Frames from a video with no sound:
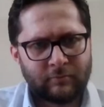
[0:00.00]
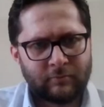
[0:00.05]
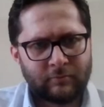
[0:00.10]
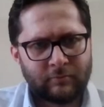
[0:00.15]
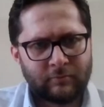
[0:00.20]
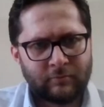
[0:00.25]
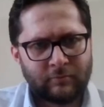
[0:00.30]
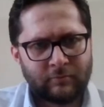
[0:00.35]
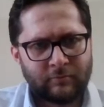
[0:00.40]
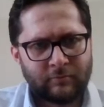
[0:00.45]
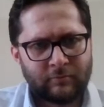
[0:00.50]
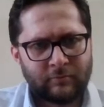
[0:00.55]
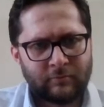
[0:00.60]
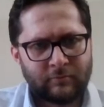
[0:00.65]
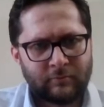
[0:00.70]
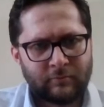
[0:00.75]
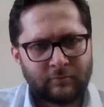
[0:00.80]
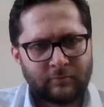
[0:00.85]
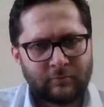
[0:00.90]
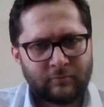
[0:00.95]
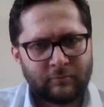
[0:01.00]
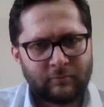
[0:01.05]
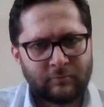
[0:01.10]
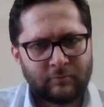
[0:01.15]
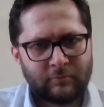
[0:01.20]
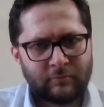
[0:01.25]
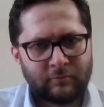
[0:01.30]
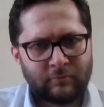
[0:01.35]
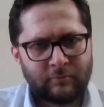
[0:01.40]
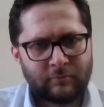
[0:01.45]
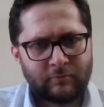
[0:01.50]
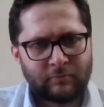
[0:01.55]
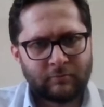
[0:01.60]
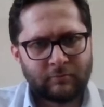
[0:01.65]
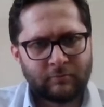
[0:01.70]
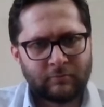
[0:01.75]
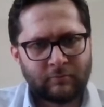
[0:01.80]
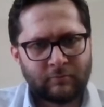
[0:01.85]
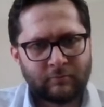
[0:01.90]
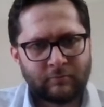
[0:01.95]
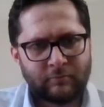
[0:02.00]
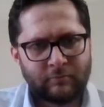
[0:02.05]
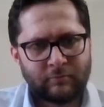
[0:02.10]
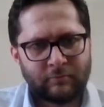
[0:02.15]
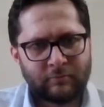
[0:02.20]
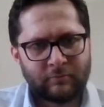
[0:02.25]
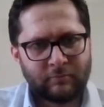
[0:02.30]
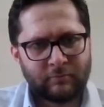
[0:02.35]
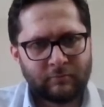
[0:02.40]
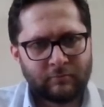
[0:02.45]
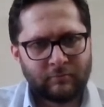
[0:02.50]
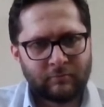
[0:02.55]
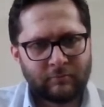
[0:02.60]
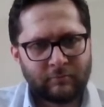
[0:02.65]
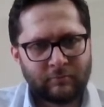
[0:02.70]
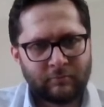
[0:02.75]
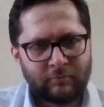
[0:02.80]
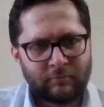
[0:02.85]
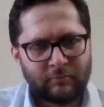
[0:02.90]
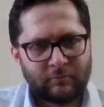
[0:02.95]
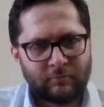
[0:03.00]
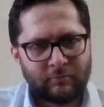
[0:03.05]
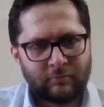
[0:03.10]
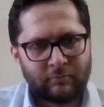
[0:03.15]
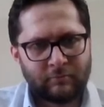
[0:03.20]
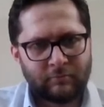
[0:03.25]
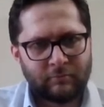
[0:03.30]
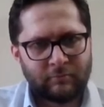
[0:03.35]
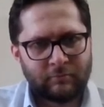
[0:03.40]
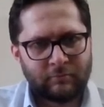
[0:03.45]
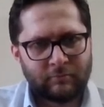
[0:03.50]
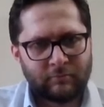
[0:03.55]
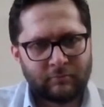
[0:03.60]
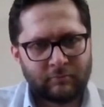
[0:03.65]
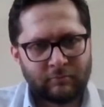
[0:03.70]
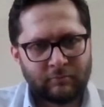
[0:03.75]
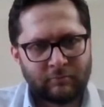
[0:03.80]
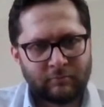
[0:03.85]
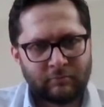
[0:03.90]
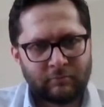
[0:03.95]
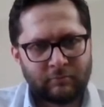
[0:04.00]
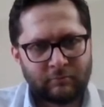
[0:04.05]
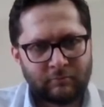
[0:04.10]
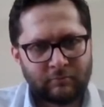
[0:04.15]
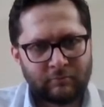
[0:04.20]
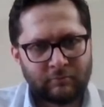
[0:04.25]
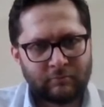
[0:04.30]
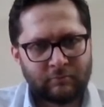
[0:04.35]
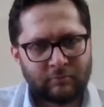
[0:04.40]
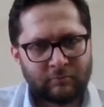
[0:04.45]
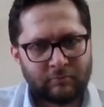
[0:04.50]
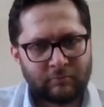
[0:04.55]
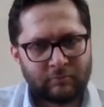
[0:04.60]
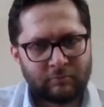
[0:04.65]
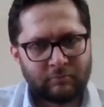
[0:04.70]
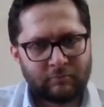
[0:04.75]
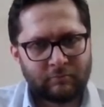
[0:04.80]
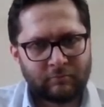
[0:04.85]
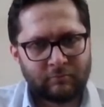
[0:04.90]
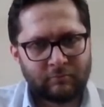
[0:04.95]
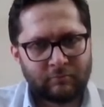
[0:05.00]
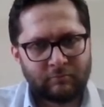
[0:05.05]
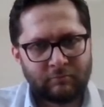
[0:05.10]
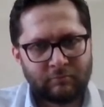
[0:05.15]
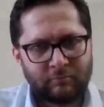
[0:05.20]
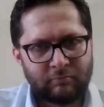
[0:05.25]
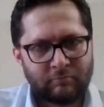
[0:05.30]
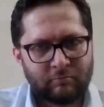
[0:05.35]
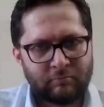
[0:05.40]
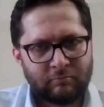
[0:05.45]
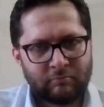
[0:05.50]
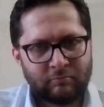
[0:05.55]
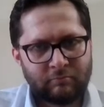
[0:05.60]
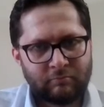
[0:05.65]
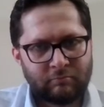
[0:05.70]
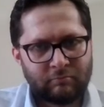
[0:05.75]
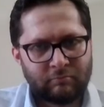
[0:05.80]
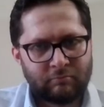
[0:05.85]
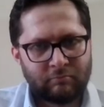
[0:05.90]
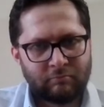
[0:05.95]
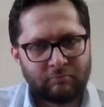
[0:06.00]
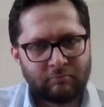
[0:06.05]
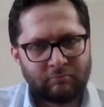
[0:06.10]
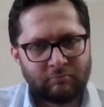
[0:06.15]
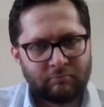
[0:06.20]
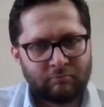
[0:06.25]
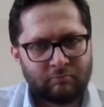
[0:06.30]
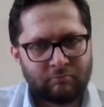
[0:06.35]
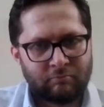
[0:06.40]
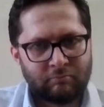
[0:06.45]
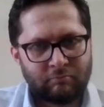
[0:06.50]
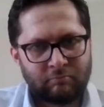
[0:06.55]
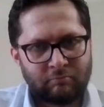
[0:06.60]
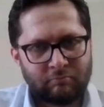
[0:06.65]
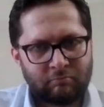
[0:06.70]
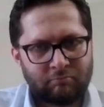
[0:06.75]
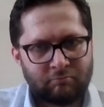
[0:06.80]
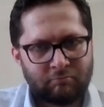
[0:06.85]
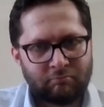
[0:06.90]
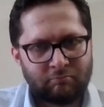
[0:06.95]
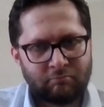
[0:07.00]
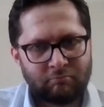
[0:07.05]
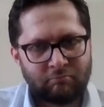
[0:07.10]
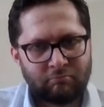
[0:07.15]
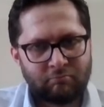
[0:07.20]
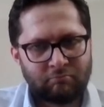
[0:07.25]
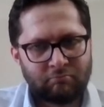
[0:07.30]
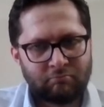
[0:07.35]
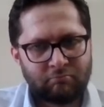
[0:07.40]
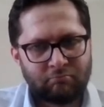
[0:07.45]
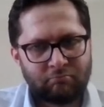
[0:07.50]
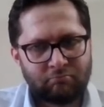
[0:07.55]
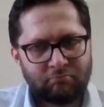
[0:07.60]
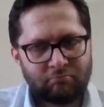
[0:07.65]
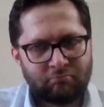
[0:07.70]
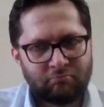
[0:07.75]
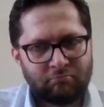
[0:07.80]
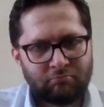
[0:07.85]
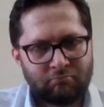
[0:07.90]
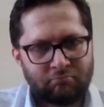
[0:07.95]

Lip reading: The person shown says nothing.